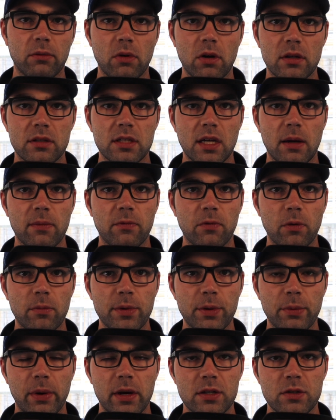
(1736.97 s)
raw time
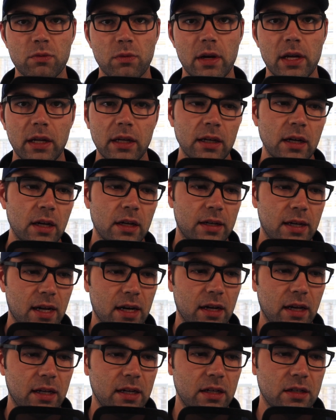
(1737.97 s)
form US rating. Not
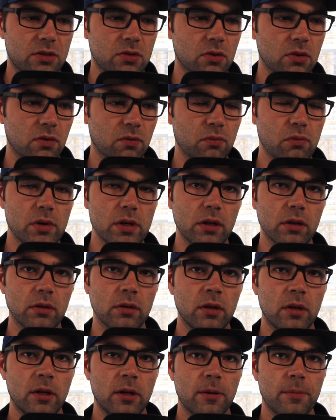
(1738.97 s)
any sort of real